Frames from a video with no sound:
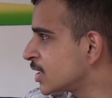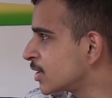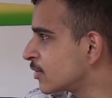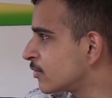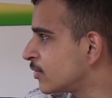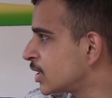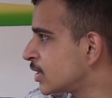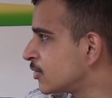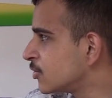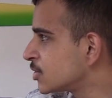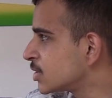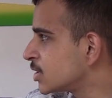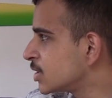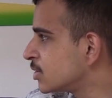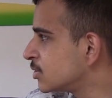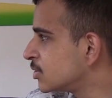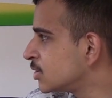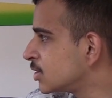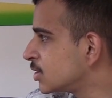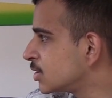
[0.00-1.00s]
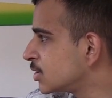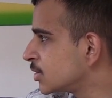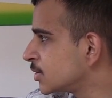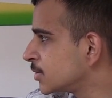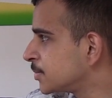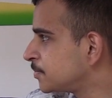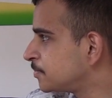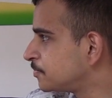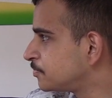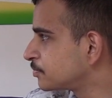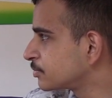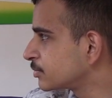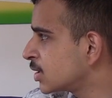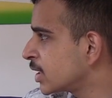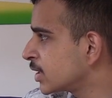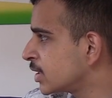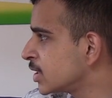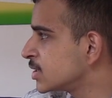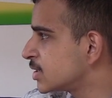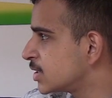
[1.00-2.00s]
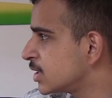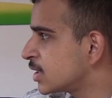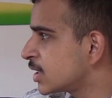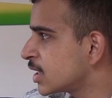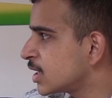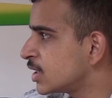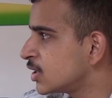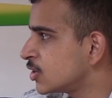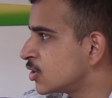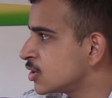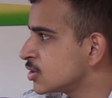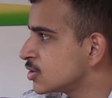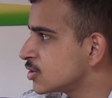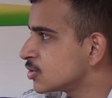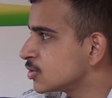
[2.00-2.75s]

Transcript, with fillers: like when he was in uh, I think Sierra Leone.